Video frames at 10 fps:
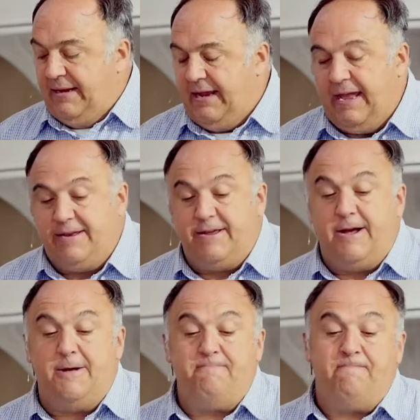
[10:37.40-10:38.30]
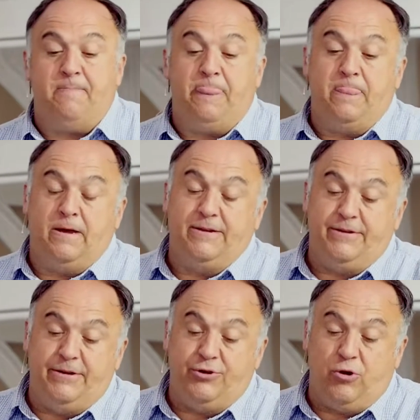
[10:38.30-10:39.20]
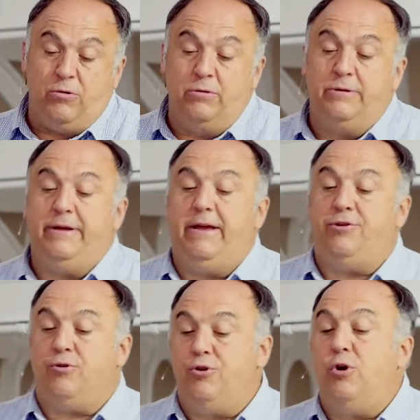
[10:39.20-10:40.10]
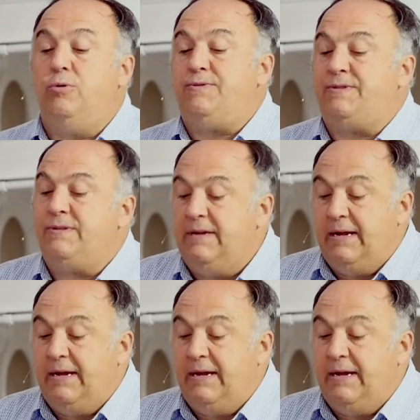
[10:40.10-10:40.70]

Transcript: And in your notes,